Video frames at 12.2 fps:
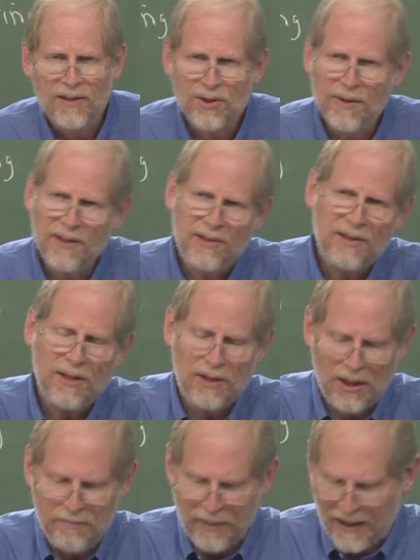And so this is
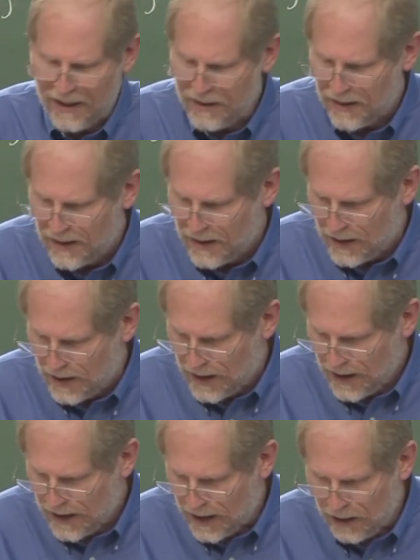a debate
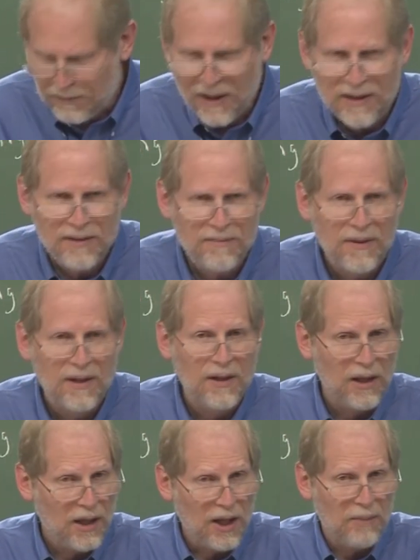uh, among
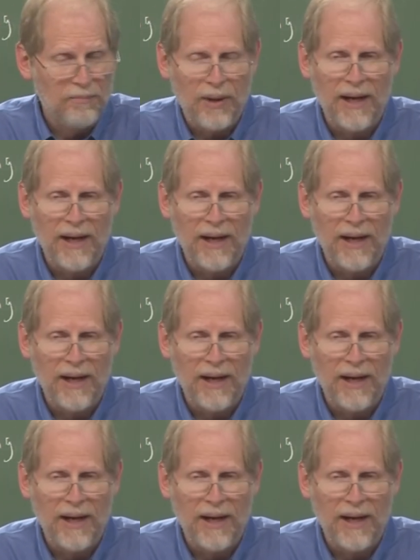uh,